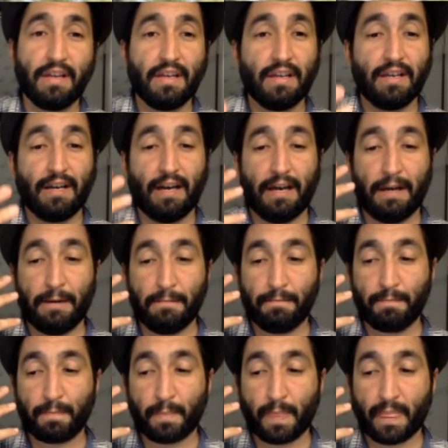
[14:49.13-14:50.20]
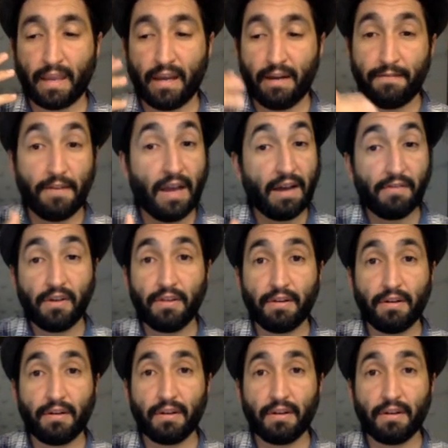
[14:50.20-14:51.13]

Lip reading: And if you have other